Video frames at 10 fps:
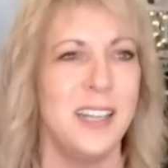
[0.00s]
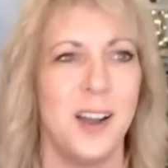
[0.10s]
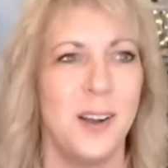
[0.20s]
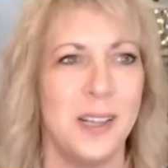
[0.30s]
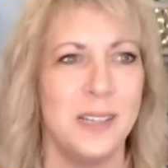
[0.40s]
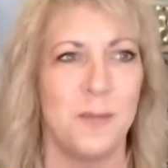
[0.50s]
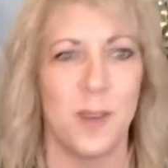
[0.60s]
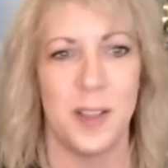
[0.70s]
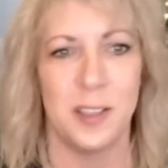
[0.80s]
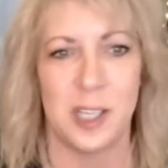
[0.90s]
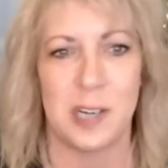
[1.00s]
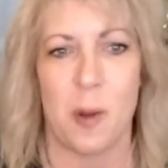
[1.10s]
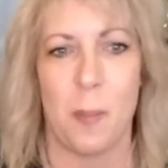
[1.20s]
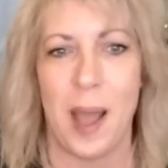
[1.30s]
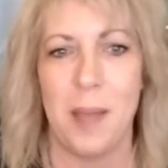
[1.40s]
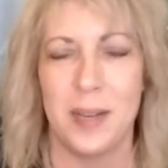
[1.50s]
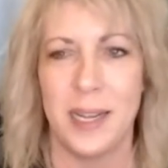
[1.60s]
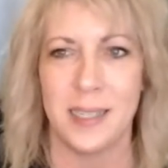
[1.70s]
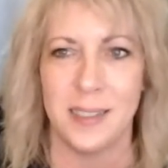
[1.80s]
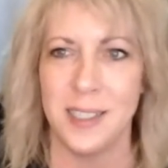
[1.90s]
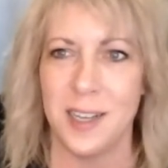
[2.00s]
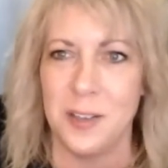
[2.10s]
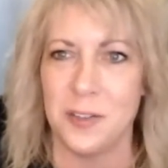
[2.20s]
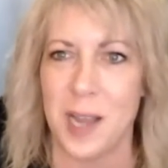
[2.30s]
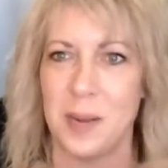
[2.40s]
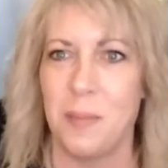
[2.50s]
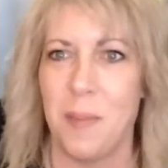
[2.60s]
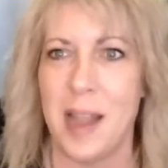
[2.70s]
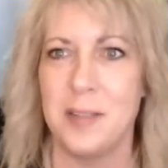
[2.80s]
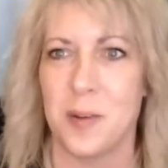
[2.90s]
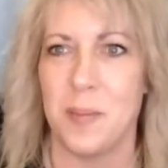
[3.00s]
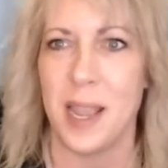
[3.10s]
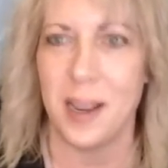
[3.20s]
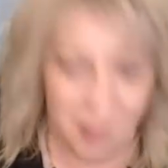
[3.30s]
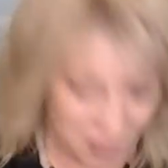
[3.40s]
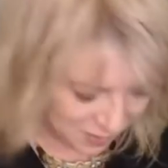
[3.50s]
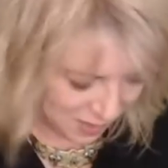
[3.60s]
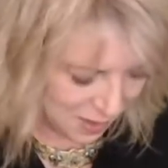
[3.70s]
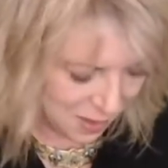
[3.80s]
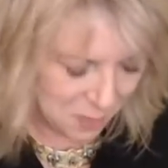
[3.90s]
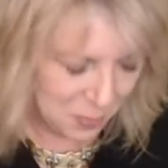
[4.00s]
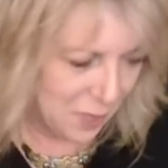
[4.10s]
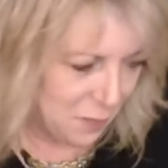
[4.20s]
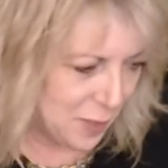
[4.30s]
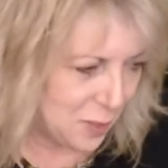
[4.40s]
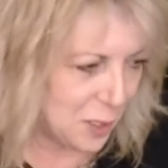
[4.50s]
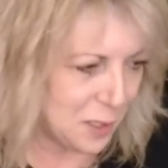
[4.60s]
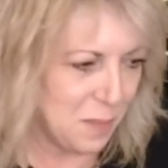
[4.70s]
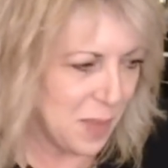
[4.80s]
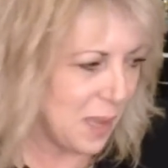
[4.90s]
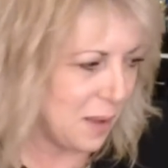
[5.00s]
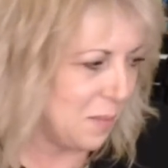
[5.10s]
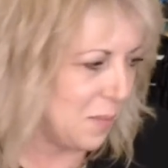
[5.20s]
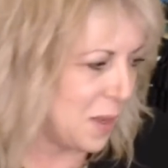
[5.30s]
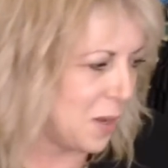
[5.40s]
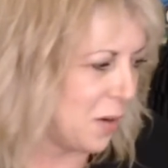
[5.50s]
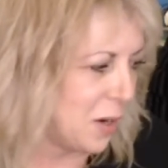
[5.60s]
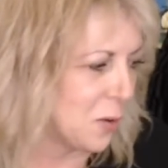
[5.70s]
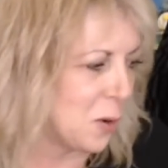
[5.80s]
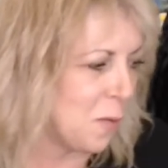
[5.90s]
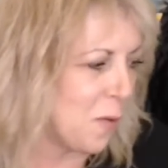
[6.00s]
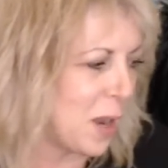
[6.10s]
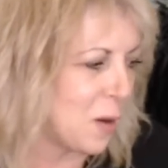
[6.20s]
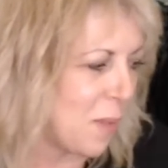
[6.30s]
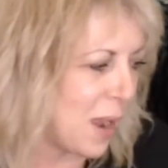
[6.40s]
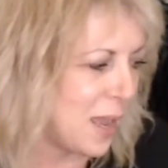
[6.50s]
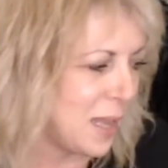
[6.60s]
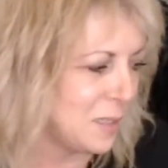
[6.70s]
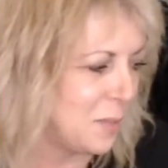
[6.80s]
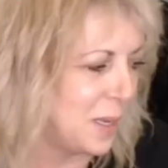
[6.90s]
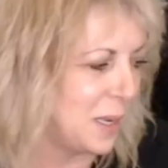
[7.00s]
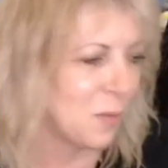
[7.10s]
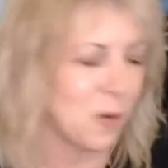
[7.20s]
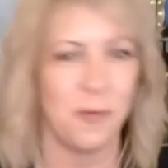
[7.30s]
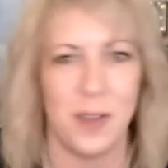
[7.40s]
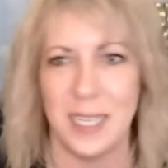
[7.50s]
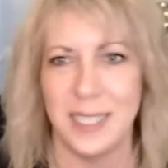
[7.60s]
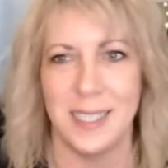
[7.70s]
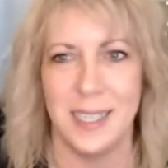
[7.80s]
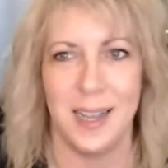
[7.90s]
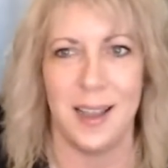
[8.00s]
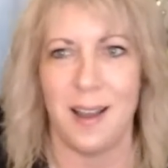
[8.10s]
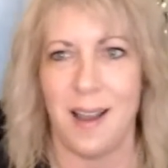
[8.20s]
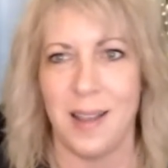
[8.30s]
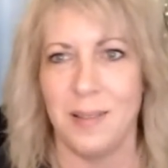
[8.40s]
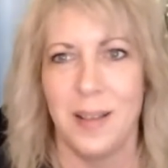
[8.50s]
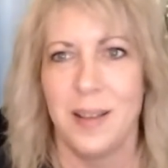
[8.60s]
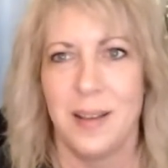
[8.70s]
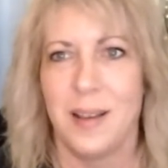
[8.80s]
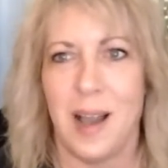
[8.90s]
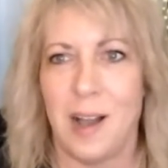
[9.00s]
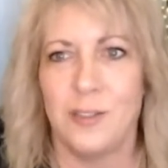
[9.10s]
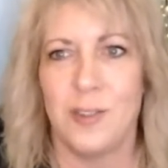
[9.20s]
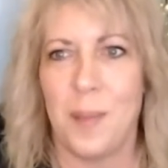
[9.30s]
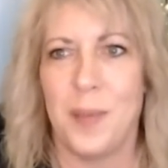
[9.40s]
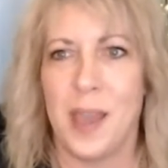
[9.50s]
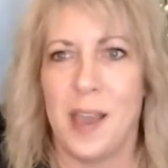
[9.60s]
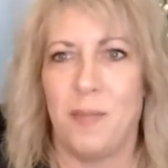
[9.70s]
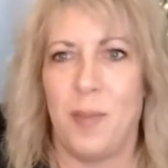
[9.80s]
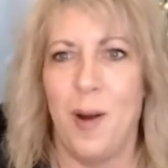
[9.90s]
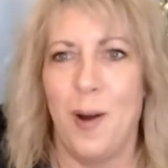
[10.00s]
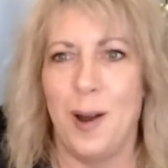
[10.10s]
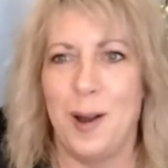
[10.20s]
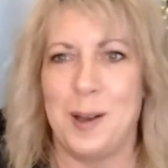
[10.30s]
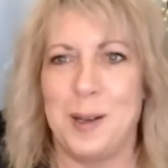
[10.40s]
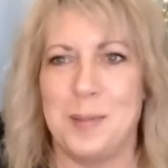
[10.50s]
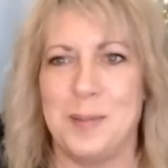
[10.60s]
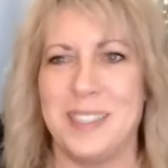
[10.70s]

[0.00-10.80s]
know, in front of the general public because, you know, you try to mind your manners. But if it's just me and, you know, a girlfriend or my husband and we're venting, yeah, I, I'll drop the F bomb.